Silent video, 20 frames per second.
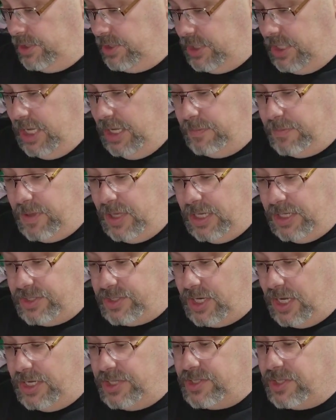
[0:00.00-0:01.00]
to keep things
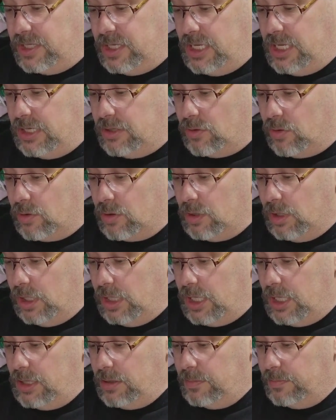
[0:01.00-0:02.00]
nice and neat and
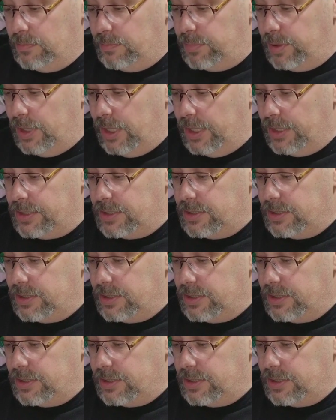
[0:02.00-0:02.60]
orderly. But